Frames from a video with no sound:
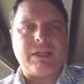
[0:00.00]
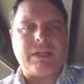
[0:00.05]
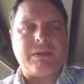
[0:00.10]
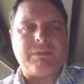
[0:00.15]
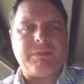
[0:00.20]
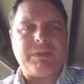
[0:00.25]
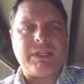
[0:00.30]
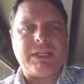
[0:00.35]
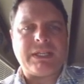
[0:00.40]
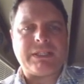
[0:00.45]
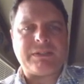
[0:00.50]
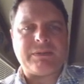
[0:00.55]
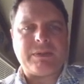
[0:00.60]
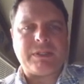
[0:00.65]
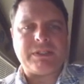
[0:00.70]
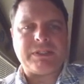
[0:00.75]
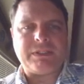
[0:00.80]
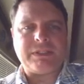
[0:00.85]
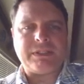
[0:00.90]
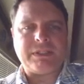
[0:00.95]
the next
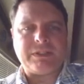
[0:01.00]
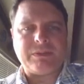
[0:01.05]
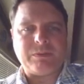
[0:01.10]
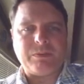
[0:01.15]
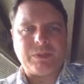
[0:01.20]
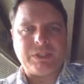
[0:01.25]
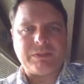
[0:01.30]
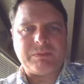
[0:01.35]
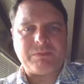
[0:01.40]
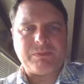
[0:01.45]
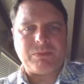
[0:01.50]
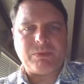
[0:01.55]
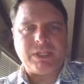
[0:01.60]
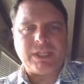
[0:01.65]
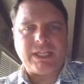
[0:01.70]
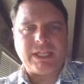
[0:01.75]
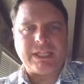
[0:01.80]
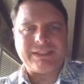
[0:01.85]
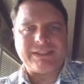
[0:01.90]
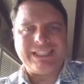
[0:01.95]
question says, which
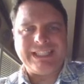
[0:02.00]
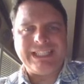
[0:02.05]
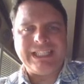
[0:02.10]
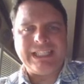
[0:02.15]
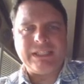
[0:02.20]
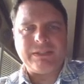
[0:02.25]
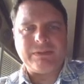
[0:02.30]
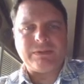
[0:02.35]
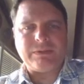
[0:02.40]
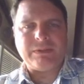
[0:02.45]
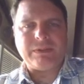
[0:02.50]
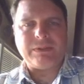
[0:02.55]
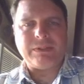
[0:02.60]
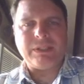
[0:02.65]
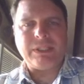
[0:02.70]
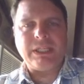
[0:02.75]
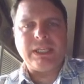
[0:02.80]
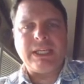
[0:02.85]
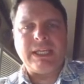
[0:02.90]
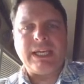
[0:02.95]
point has an equal
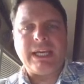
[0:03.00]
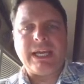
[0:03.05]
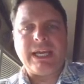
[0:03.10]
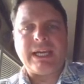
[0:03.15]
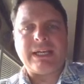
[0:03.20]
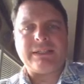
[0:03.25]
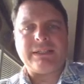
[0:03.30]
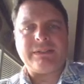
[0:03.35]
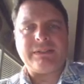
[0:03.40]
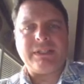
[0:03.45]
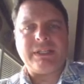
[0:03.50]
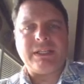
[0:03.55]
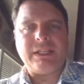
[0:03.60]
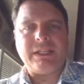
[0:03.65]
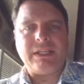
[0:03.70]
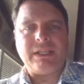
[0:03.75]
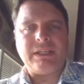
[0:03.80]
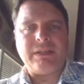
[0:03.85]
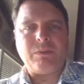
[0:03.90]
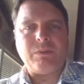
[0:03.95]
X
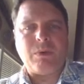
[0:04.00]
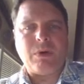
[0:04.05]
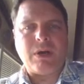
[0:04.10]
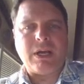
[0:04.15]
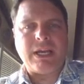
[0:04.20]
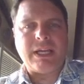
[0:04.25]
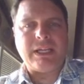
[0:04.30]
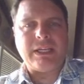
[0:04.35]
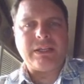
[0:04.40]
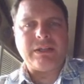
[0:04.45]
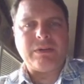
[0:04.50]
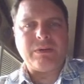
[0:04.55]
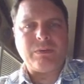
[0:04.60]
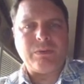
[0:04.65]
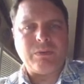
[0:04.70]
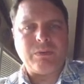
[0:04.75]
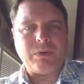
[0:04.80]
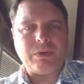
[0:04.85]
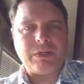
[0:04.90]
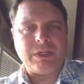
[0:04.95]
and Y
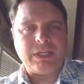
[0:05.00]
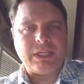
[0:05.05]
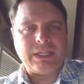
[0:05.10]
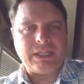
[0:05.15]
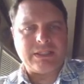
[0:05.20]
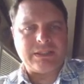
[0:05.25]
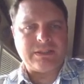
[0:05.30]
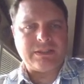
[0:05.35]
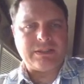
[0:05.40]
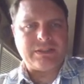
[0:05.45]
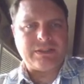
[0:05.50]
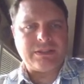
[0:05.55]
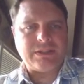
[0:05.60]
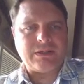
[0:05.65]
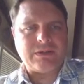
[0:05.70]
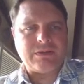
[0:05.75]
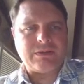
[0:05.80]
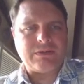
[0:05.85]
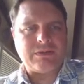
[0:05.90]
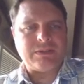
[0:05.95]
coordinate?
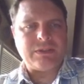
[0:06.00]
So